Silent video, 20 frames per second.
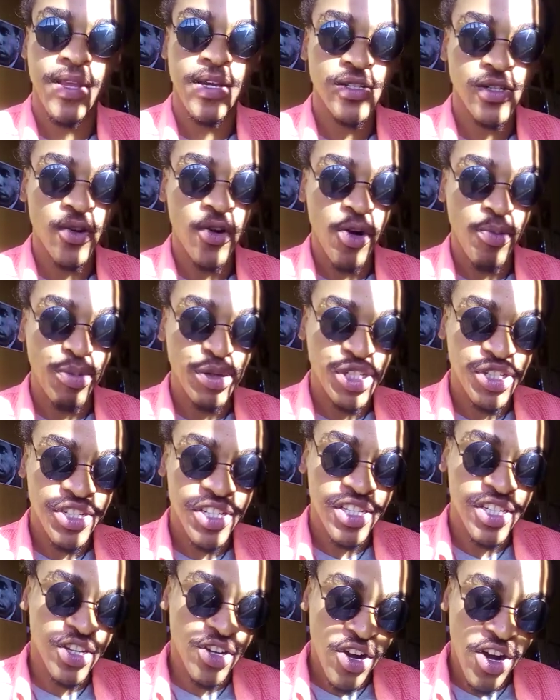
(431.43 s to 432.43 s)
So
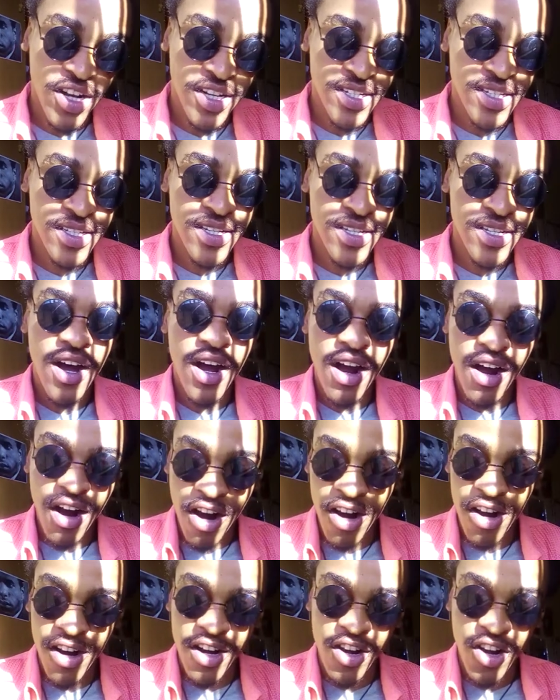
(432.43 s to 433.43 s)
opportunity costs
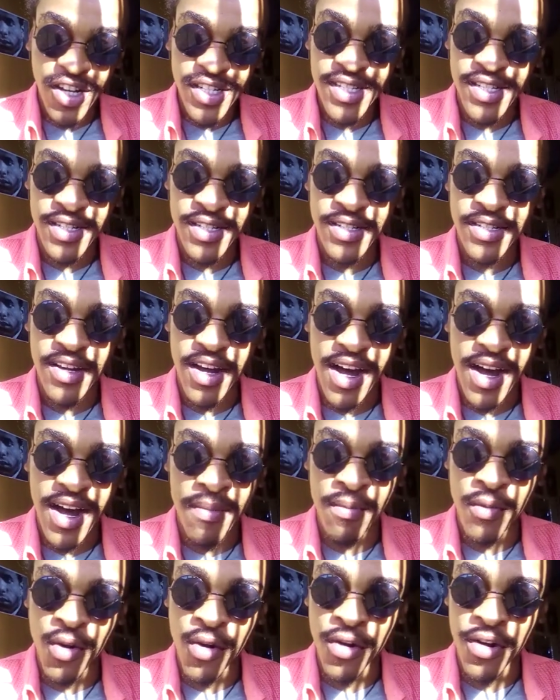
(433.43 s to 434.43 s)
are losses
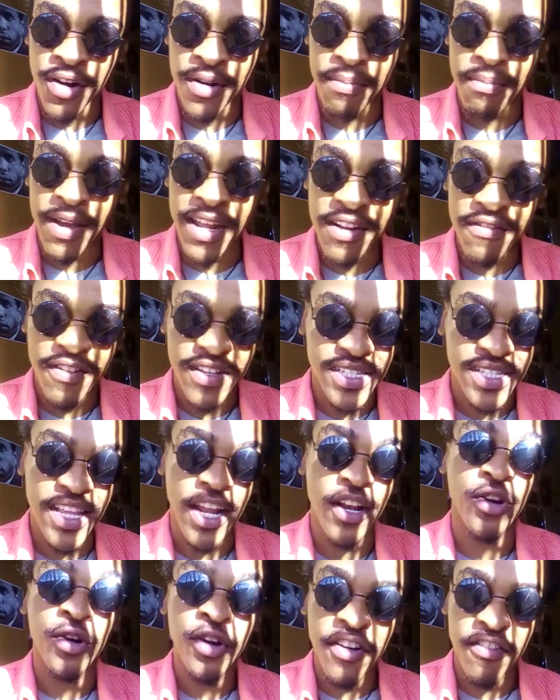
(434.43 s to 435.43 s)
or benefits
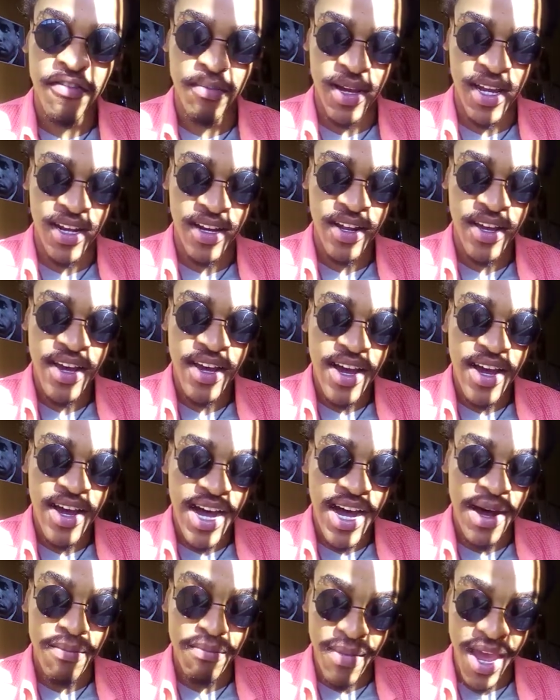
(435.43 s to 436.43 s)
that could have been
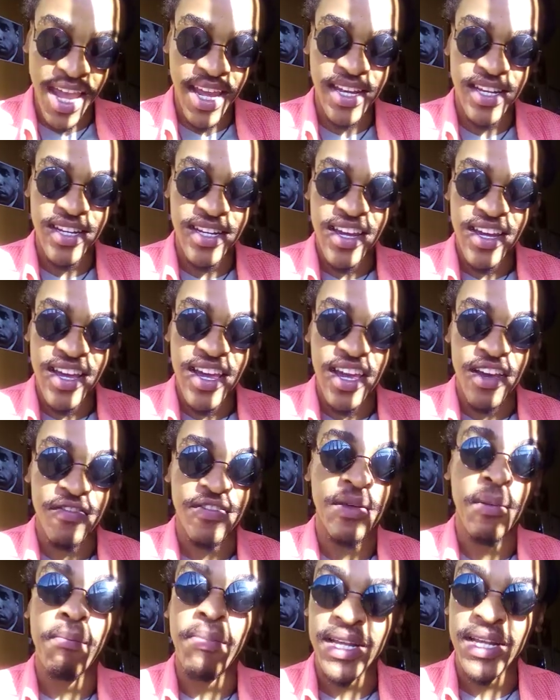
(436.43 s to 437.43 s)
made
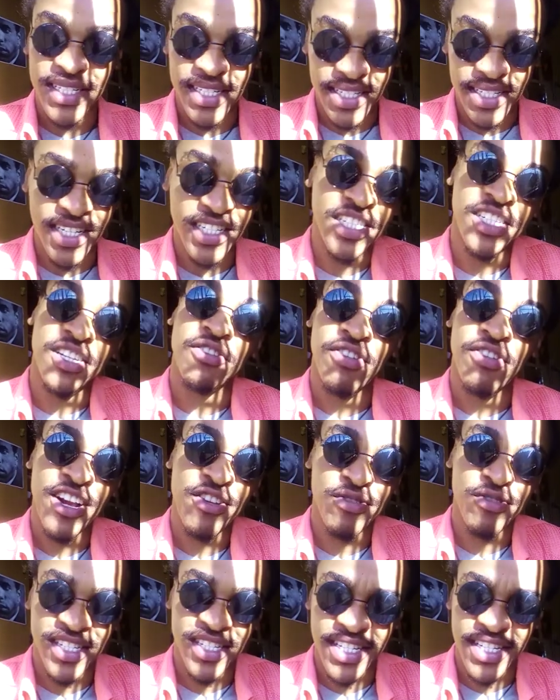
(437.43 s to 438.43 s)
if the best decision,
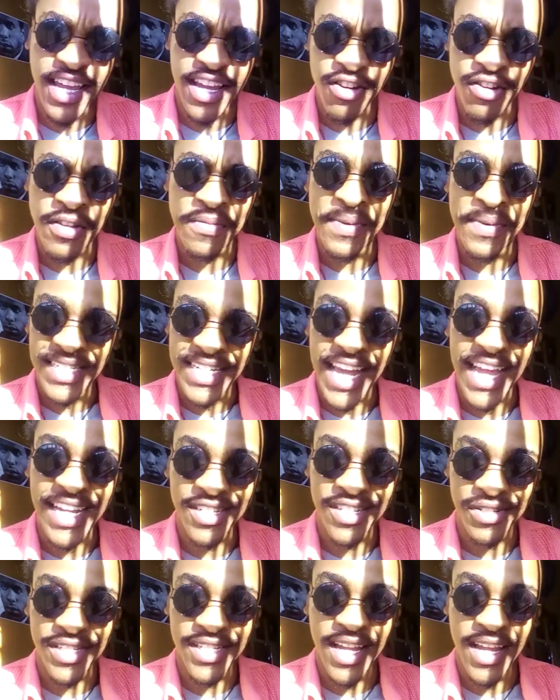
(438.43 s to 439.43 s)
right, was taken, or the best
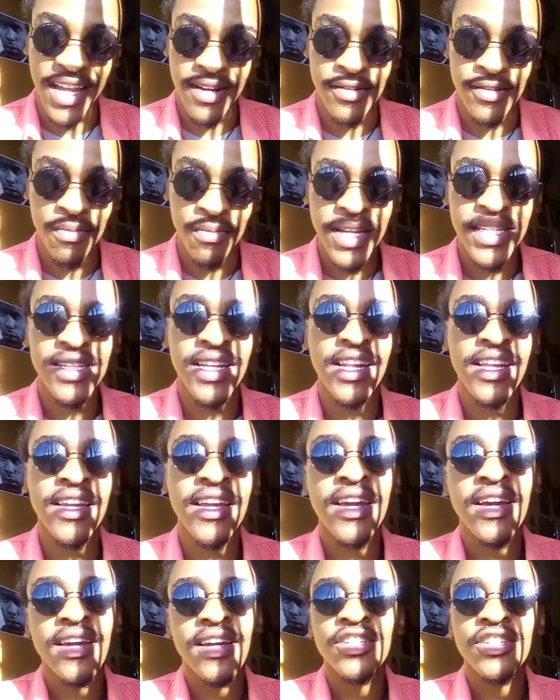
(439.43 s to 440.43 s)
action was taken. So basically,
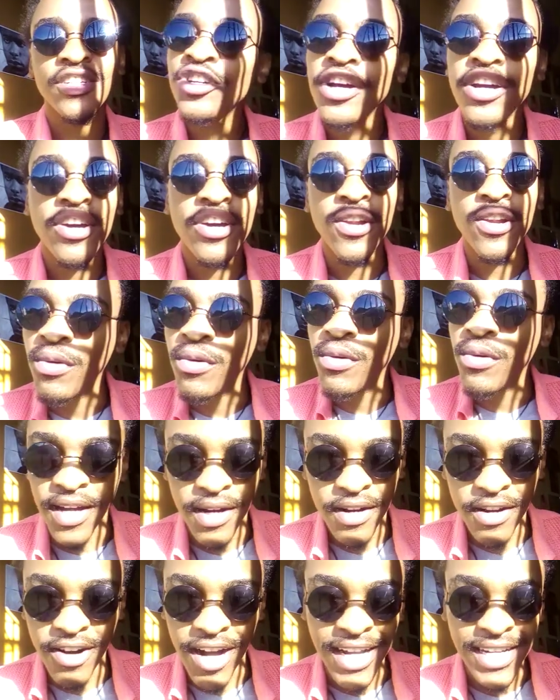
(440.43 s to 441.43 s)
shoulda, coulda, woulda,
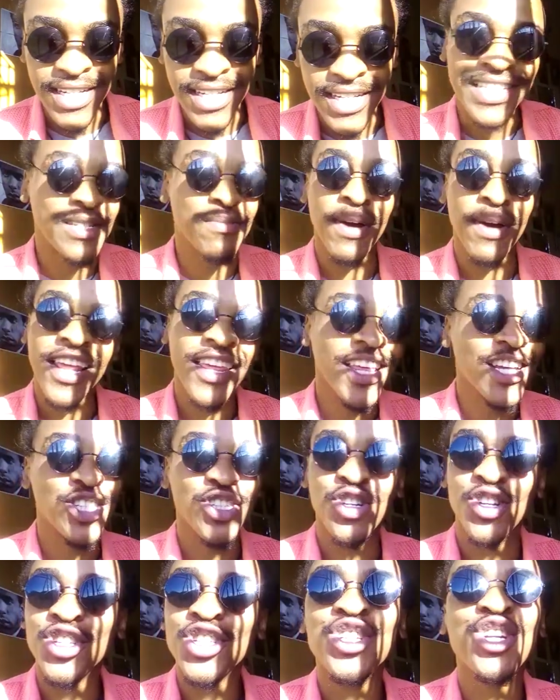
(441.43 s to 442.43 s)
right? It's money that
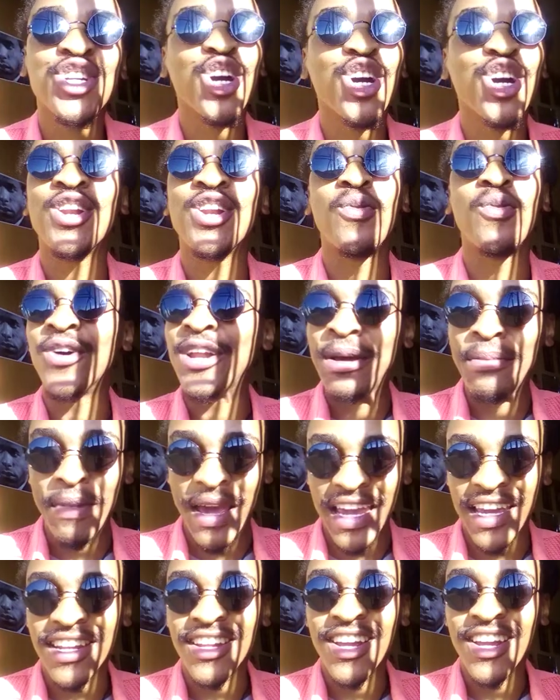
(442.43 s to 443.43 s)
you shoulda, coulda, woulda
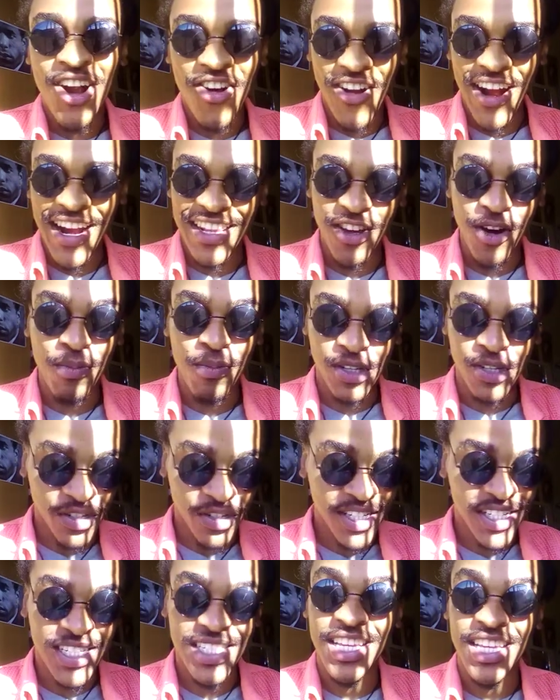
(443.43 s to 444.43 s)
made, right?
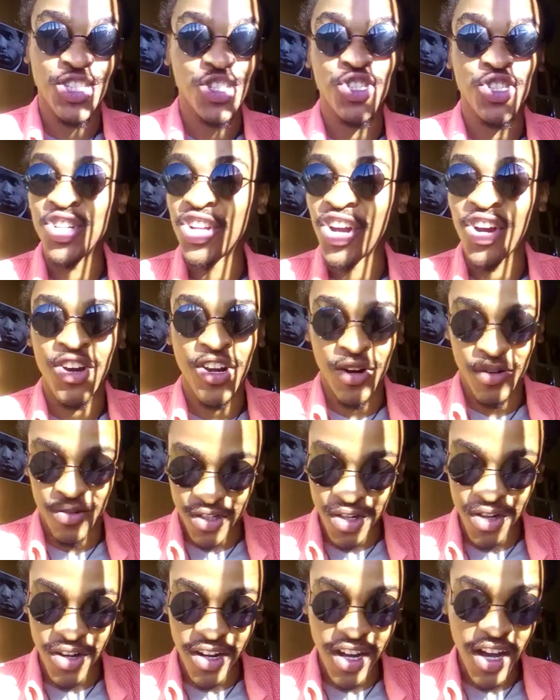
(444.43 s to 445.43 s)
Opportunities that you shoulda, coulda,
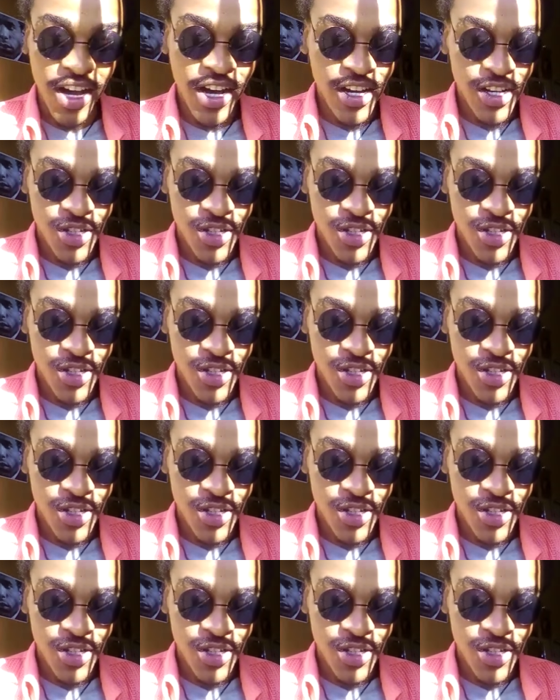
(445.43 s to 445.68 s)
took.